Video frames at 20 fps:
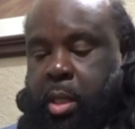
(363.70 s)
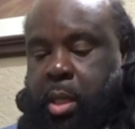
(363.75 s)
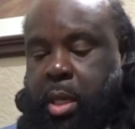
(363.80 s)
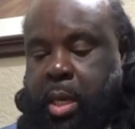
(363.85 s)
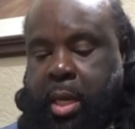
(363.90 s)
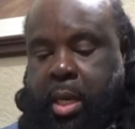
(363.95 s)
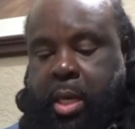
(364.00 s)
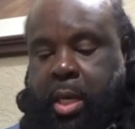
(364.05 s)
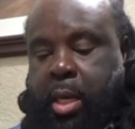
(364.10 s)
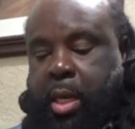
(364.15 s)

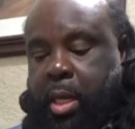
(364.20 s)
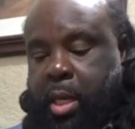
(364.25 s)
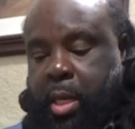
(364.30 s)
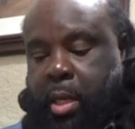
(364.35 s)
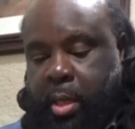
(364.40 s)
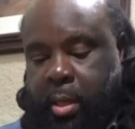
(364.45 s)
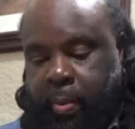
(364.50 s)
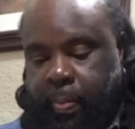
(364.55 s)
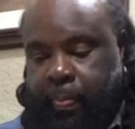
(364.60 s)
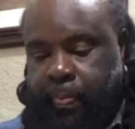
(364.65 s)

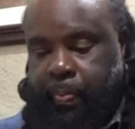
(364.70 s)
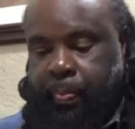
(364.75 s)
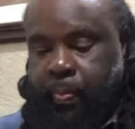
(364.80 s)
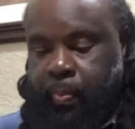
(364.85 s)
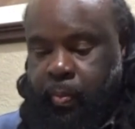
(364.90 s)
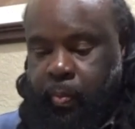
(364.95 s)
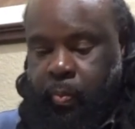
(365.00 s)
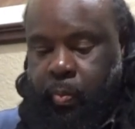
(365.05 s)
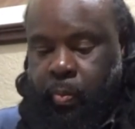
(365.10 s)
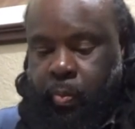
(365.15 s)
And
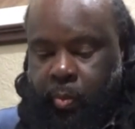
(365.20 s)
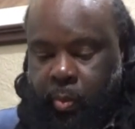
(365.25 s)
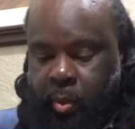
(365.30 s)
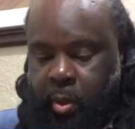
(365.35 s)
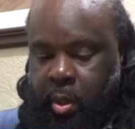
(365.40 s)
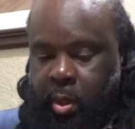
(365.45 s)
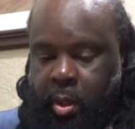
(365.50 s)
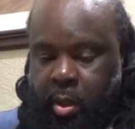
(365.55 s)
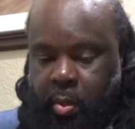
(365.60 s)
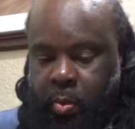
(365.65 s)

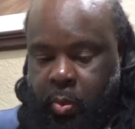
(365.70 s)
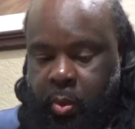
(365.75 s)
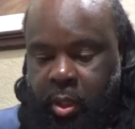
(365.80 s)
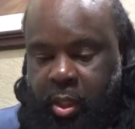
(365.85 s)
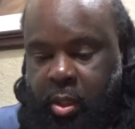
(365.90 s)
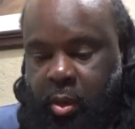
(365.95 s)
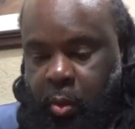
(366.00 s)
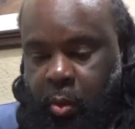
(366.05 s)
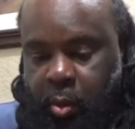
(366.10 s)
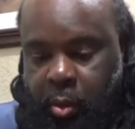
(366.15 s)
we're
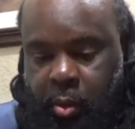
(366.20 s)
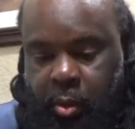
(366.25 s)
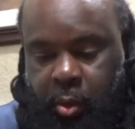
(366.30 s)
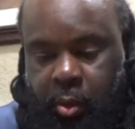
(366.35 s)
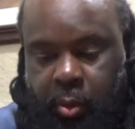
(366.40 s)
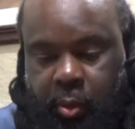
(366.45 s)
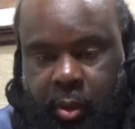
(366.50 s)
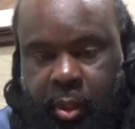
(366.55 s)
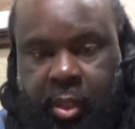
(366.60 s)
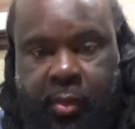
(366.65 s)
just gonna
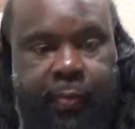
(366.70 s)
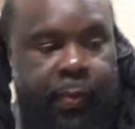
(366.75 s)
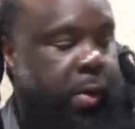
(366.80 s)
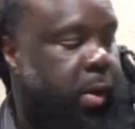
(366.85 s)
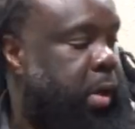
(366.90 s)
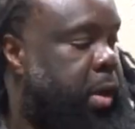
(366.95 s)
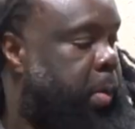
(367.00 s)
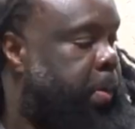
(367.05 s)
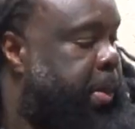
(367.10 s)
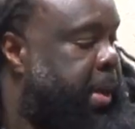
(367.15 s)
use this for a
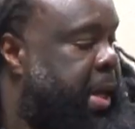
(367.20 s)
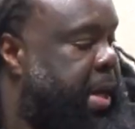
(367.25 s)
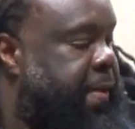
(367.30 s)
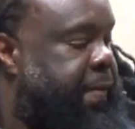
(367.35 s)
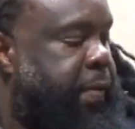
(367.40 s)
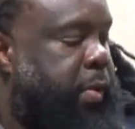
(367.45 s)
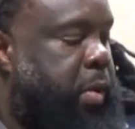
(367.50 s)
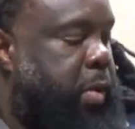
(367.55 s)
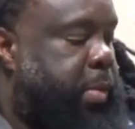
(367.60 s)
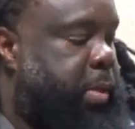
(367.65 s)
little
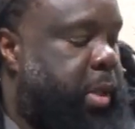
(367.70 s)
platform.